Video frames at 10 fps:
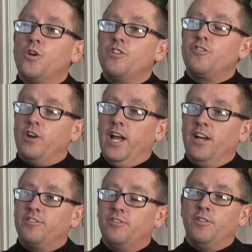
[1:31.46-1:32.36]
words or
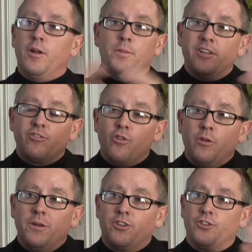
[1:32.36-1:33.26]
less a piece of
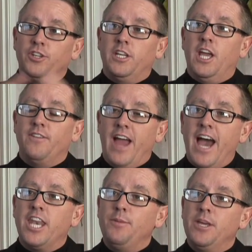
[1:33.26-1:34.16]
their own mental DNA.
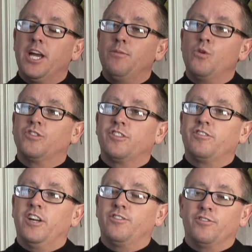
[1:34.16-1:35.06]
How do you become more
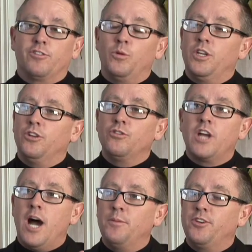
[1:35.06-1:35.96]
successful? So we don't
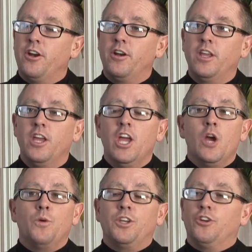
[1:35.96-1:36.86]
do commentary,
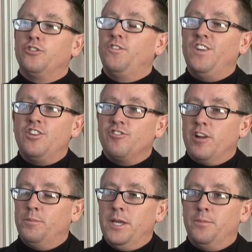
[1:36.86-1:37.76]
we don't do
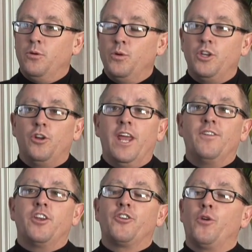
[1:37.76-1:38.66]
features on people, we don't
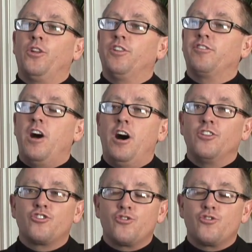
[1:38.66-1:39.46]
have editorial that's on